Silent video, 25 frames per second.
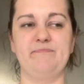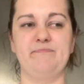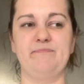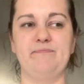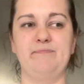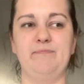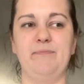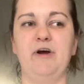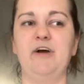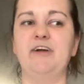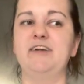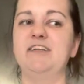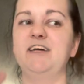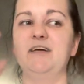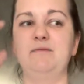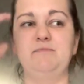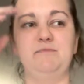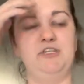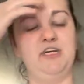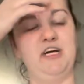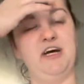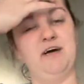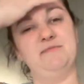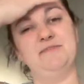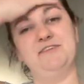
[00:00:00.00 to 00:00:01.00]
Part-time
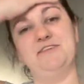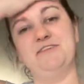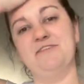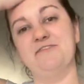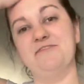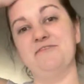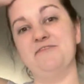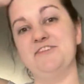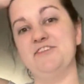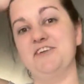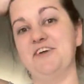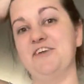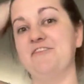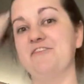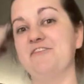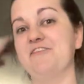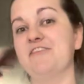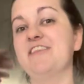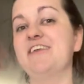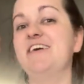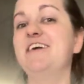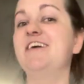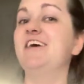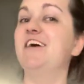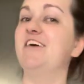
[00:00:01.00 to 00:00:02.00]
jobs don't
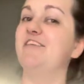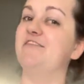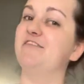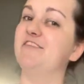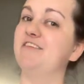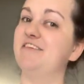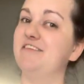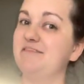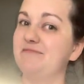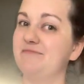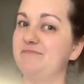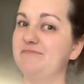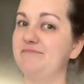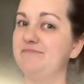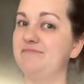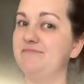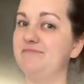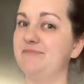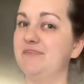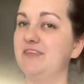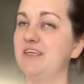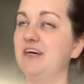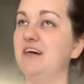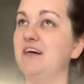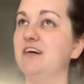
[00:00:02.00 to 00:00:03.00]
generally cover
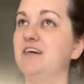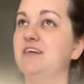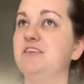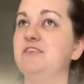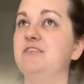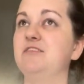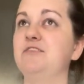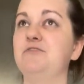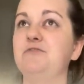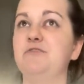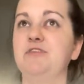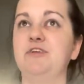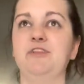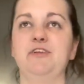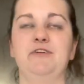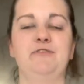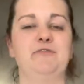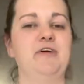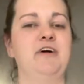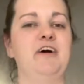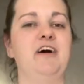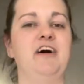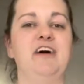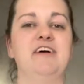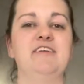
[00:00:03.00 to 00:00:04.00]
the student
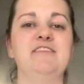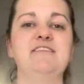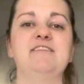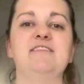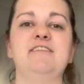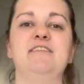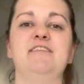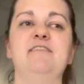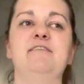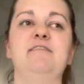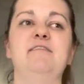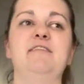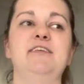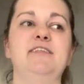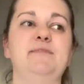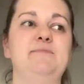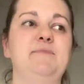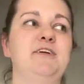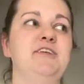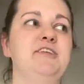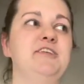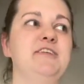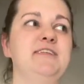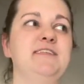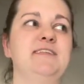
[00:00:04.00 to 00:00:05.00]
loan costs, and
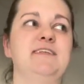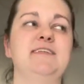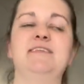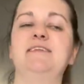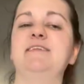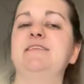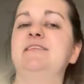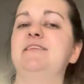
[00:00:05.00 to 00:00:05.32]
especially since it's